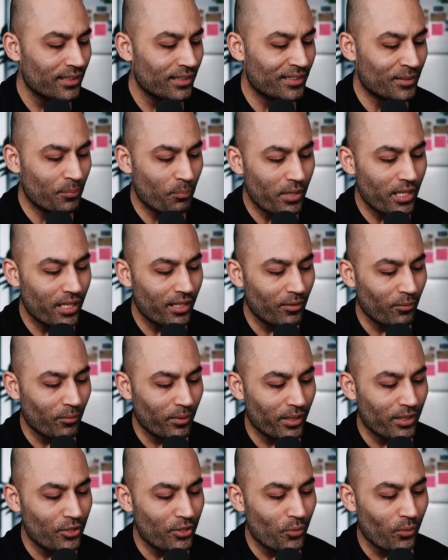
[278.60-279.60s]
Speak
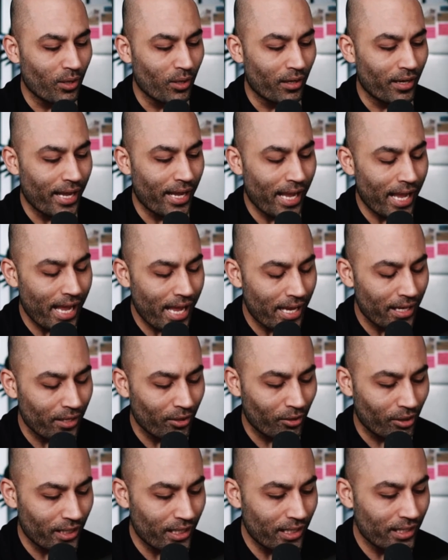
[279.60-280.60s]
when you are
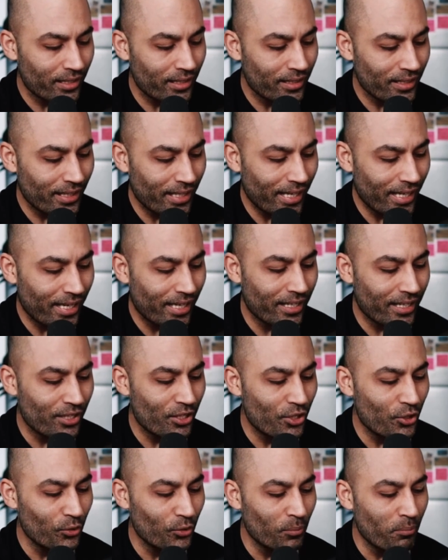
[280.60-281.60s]
angry and
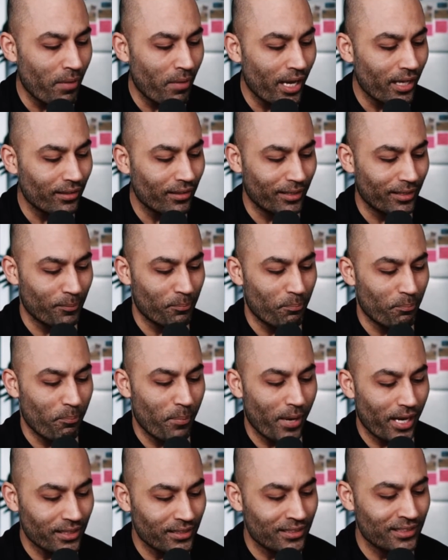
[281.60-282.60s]
you'll make the
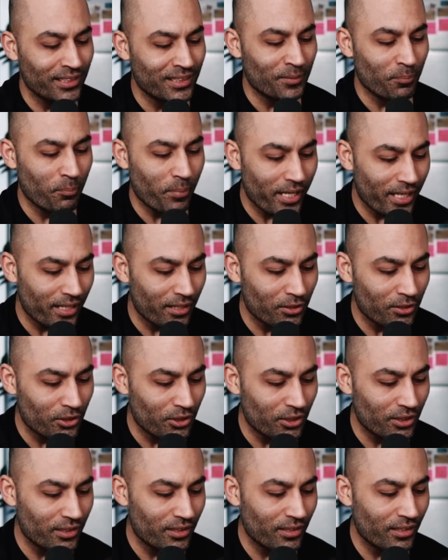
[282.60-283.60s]
best
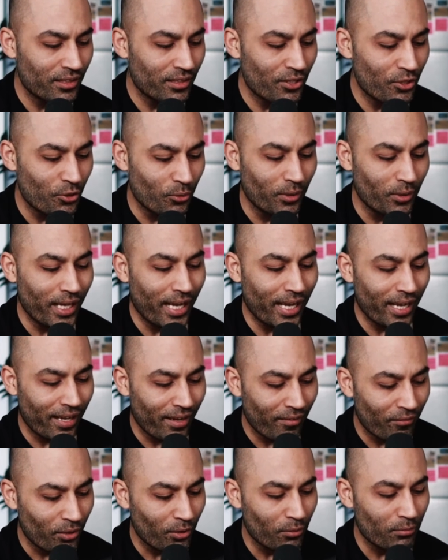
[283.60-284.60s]
speech you'll
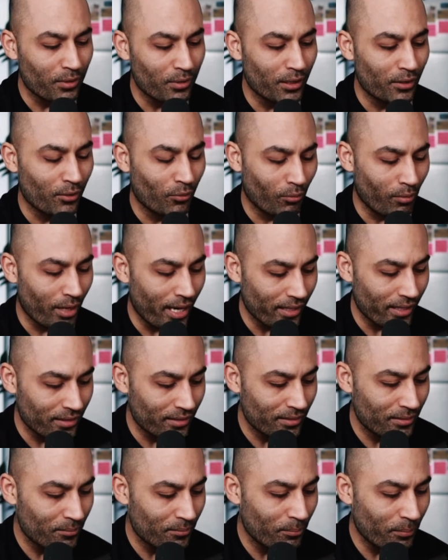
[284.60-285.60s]
ever regret,
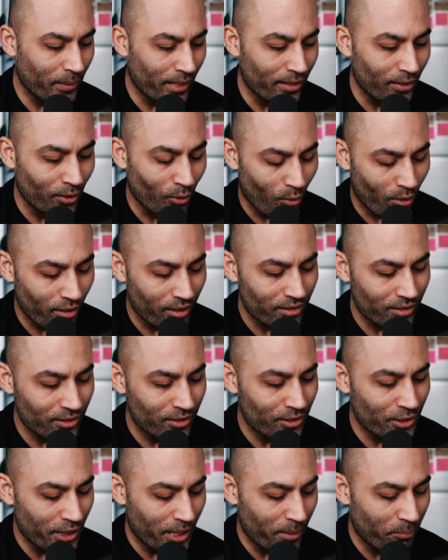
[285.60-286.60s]
by
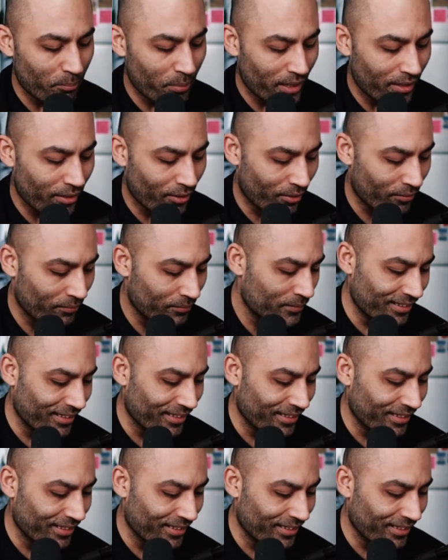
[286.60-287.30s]
Lawrence J. Peter.